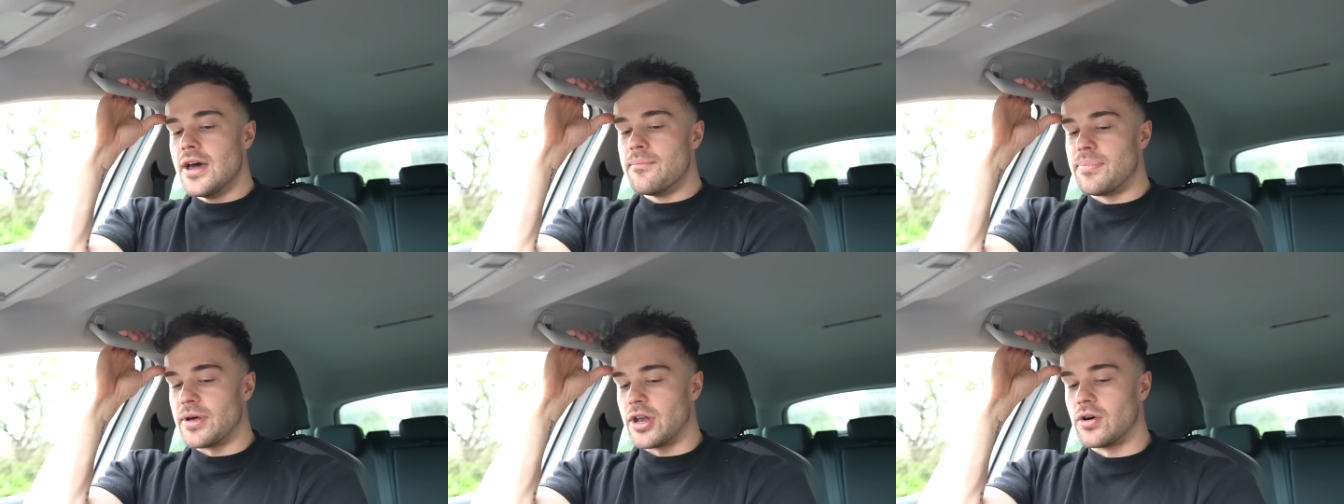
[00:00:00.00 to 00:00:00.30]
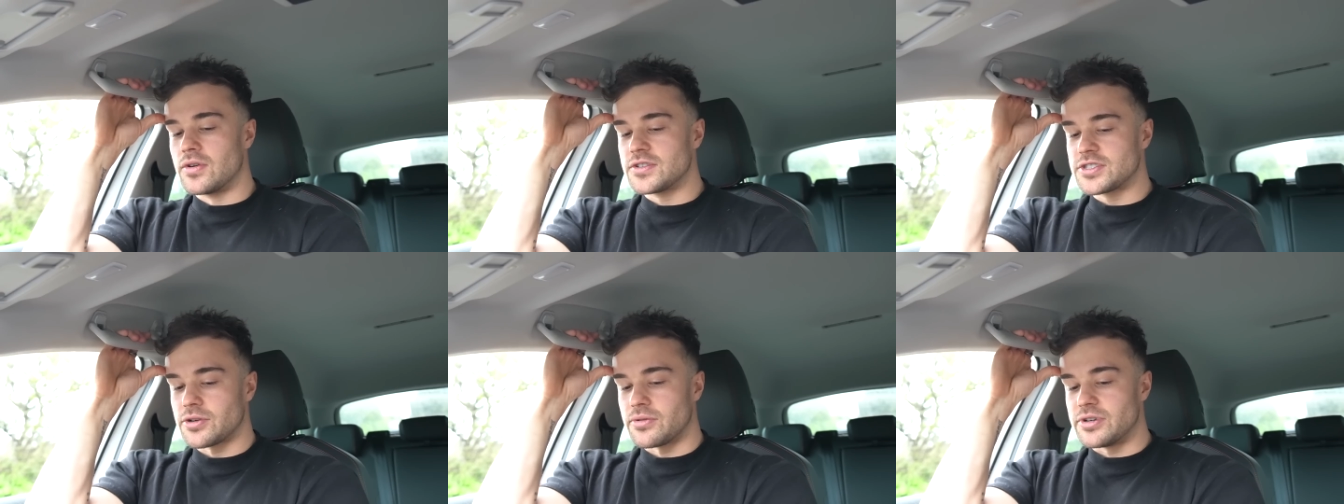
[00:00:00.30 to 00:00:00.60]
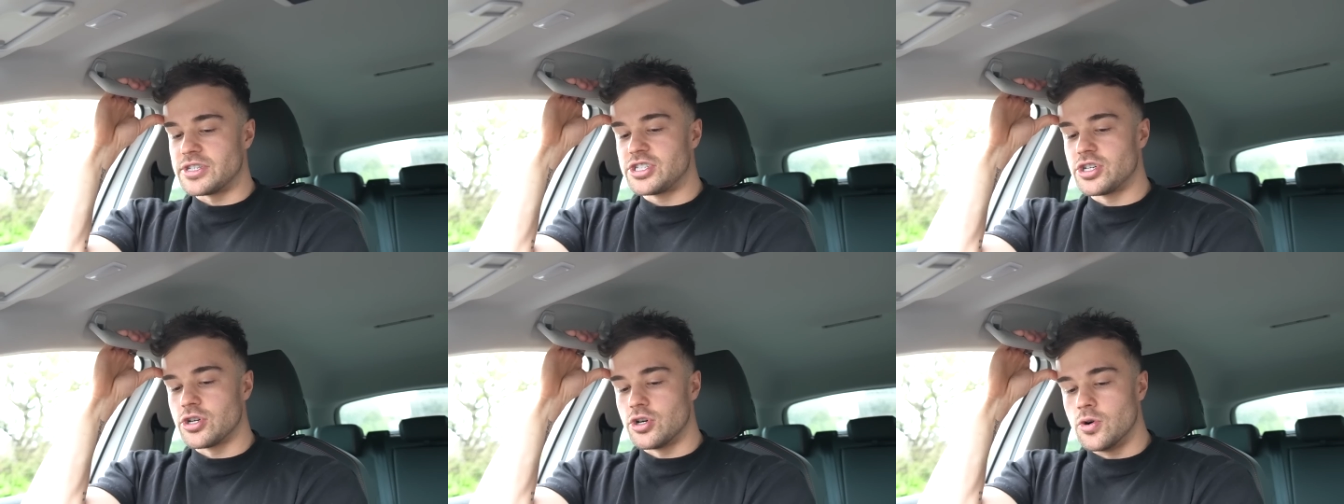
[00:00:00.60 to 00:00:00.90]
But long
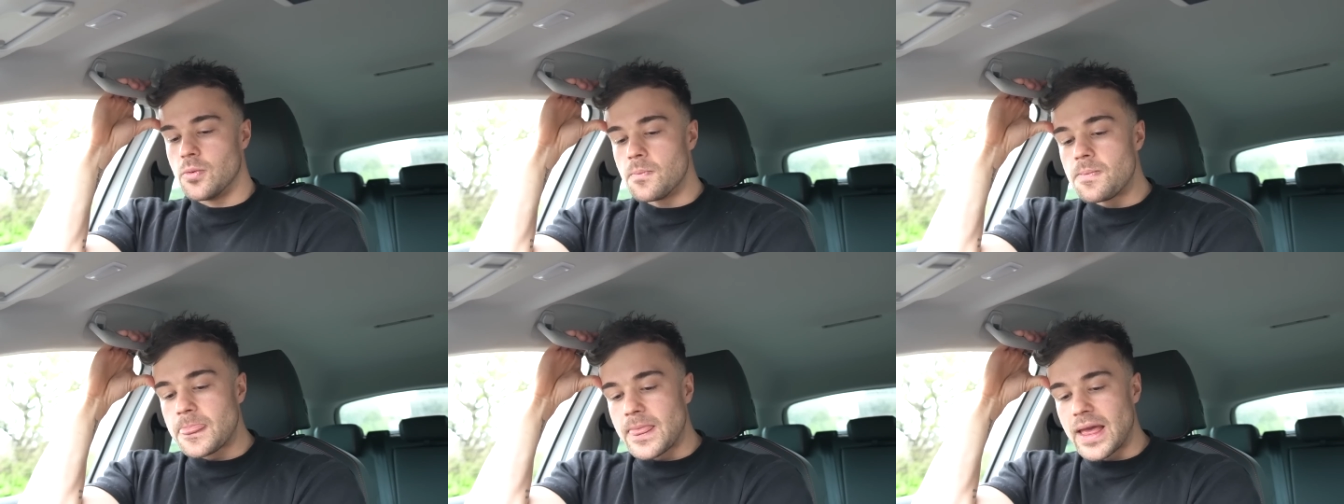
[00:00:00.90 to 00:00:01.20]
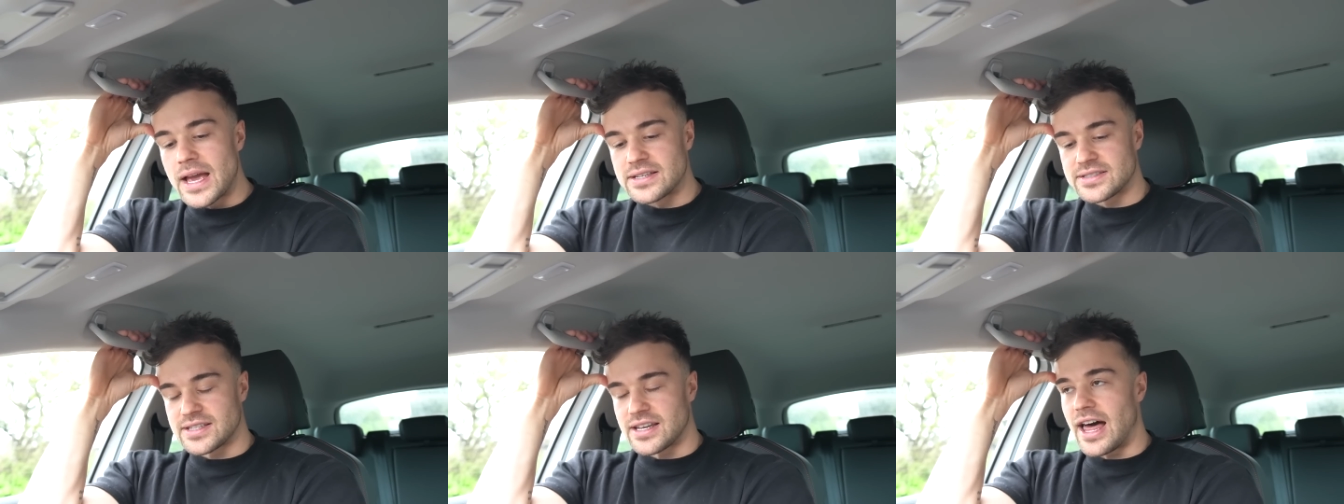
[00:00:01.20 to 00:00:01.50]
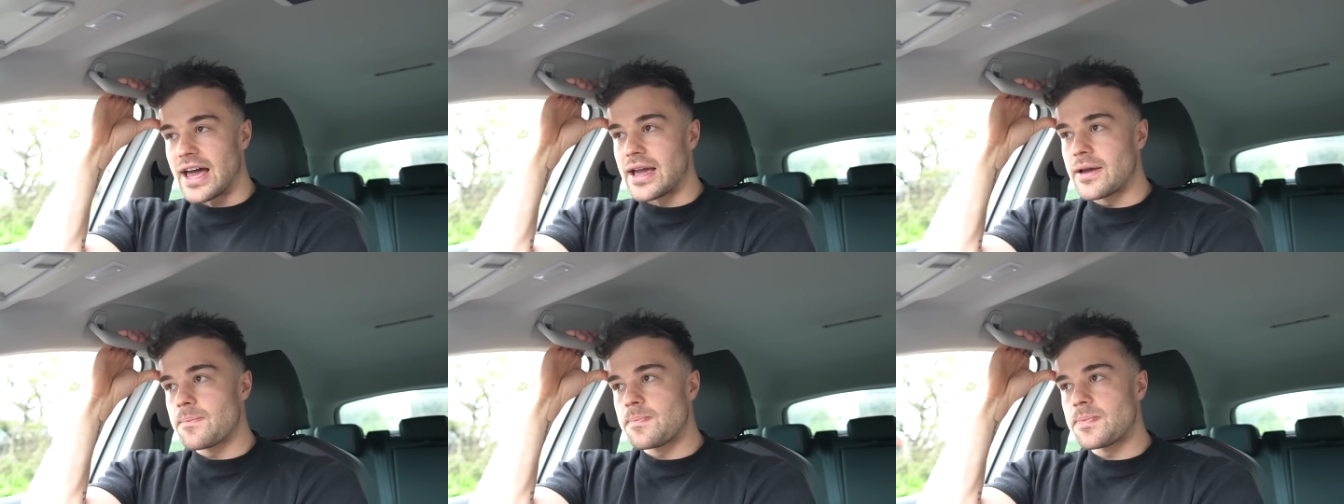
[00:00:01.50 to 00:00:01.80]
story short, it's
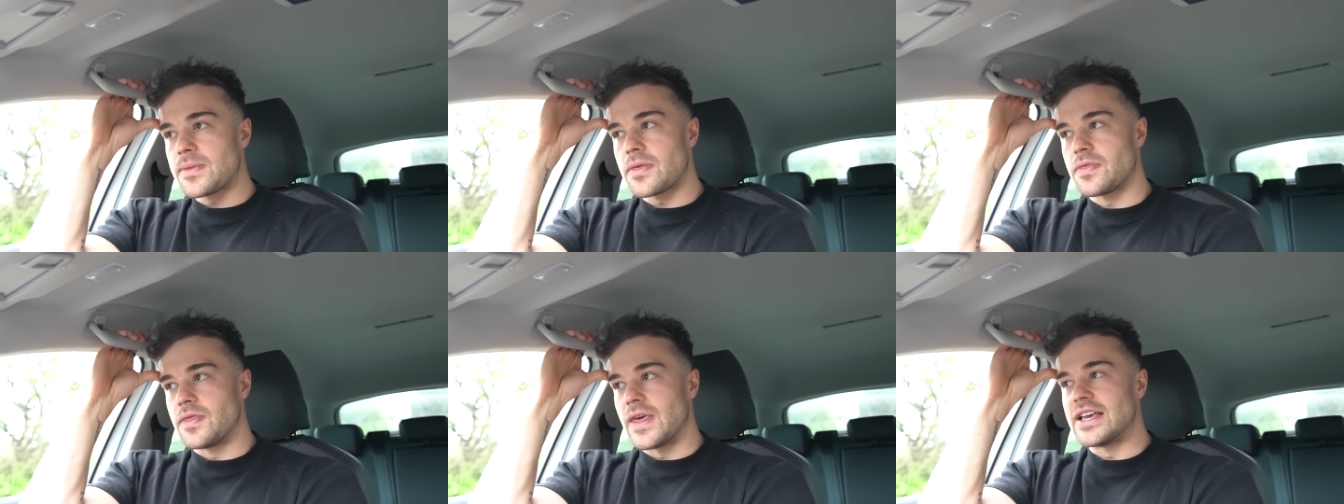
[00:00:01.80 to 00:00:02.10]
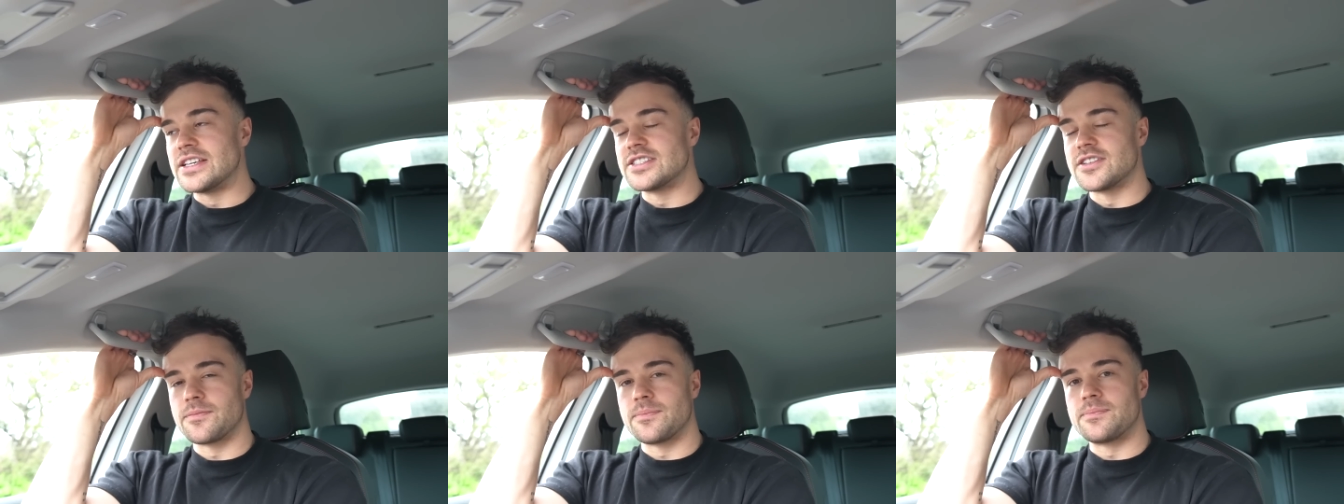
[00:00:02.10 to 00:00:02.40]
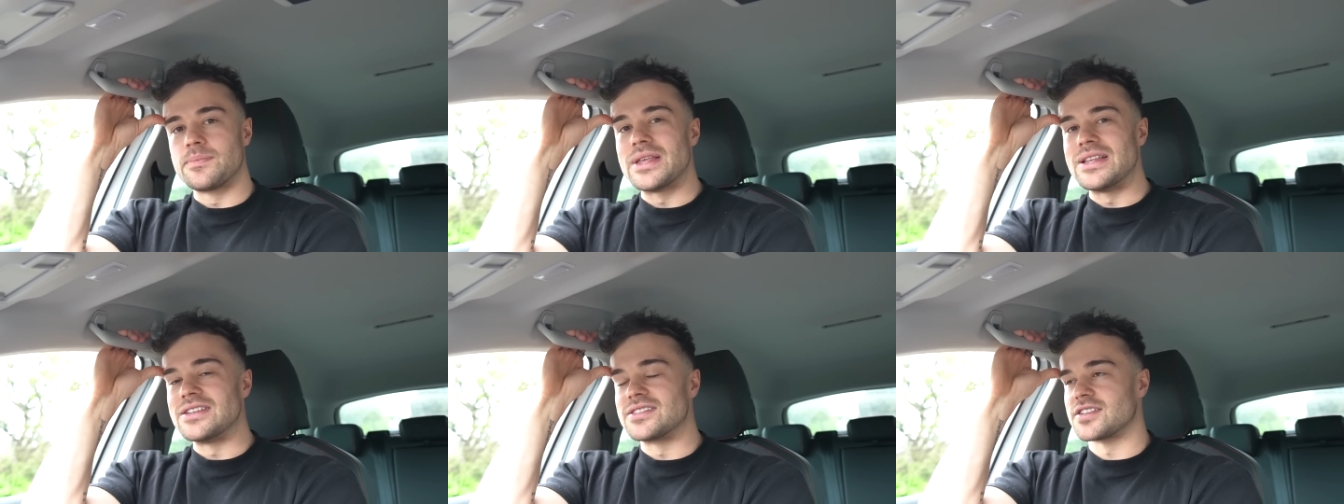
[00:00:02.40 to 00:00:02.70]
like things
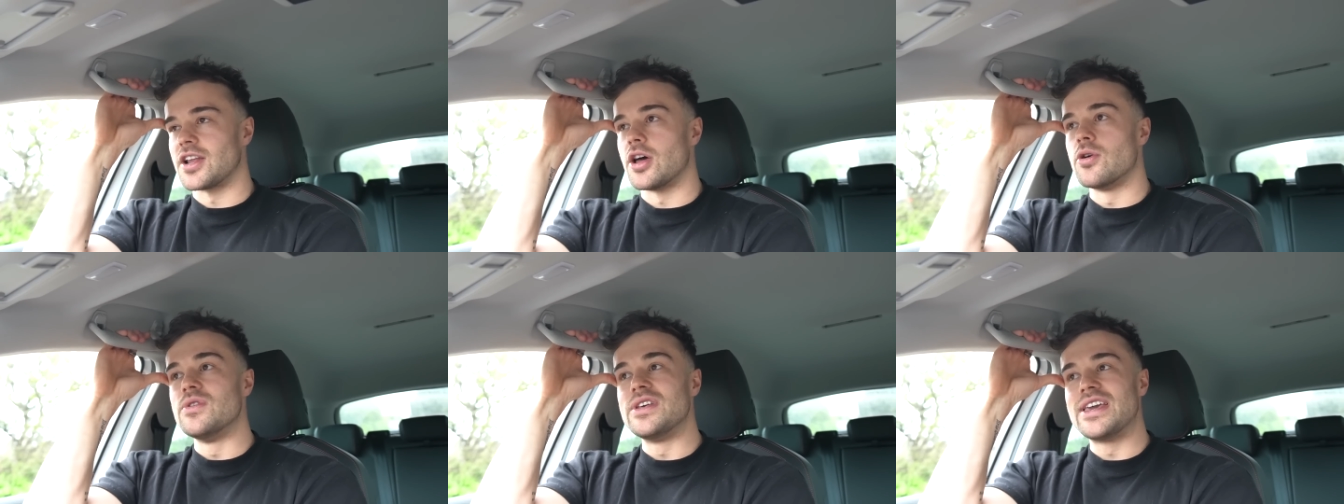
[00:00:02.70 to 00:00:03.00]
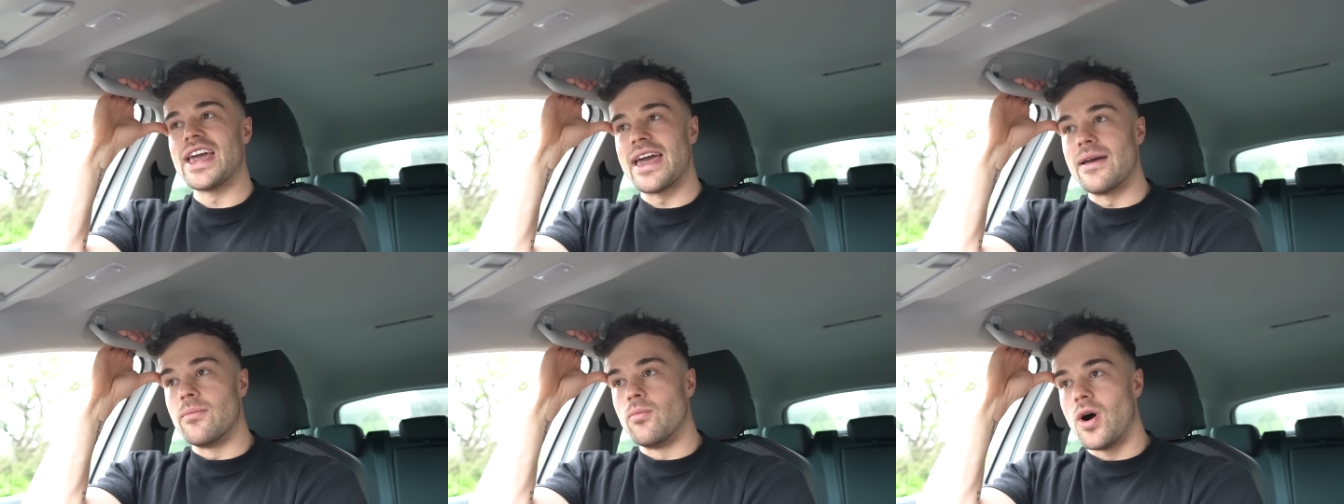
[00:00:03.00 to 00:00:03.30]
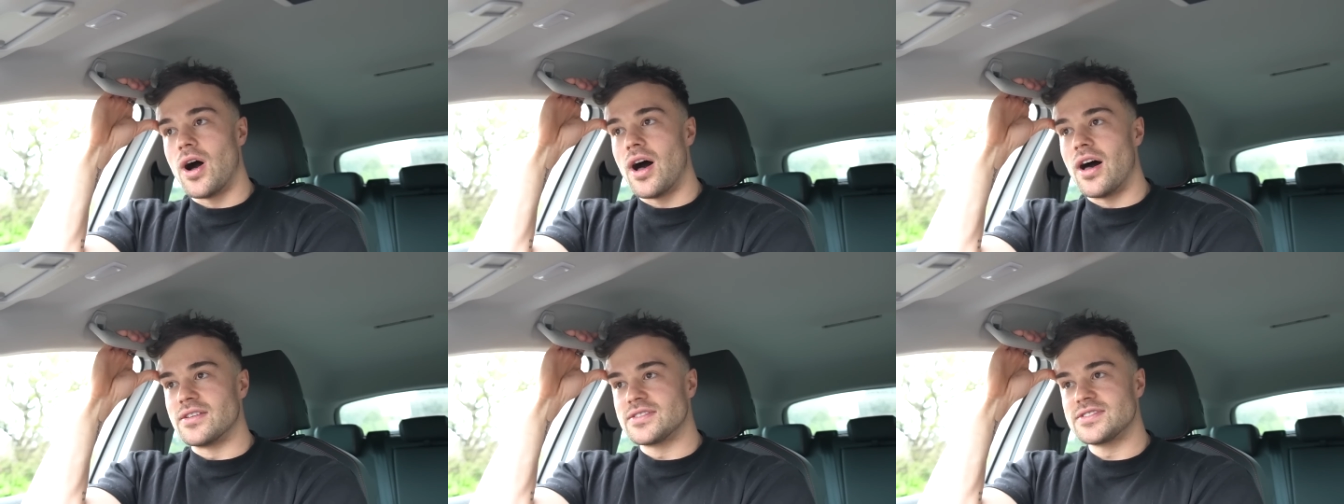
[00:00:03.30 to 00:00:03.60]
have been slowly getting
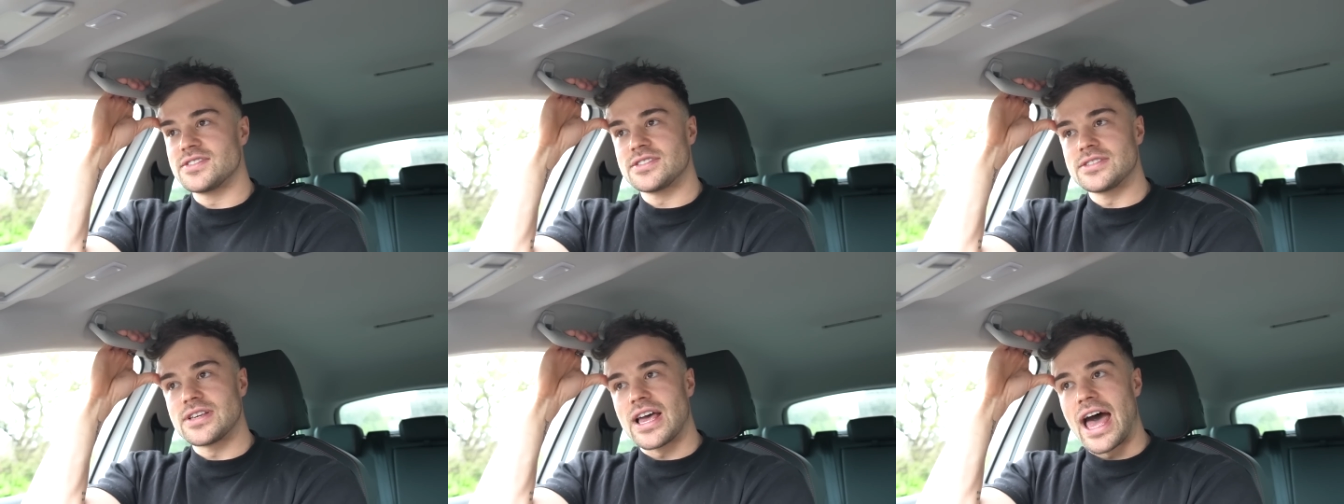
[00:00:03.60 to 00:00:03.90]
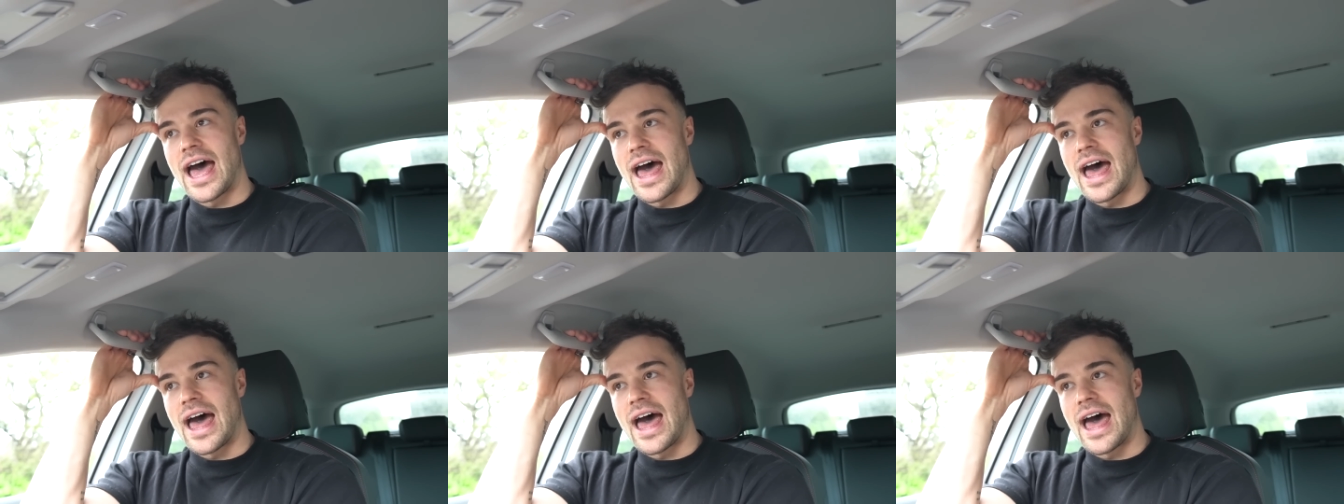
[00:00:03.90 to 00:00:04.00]
worse.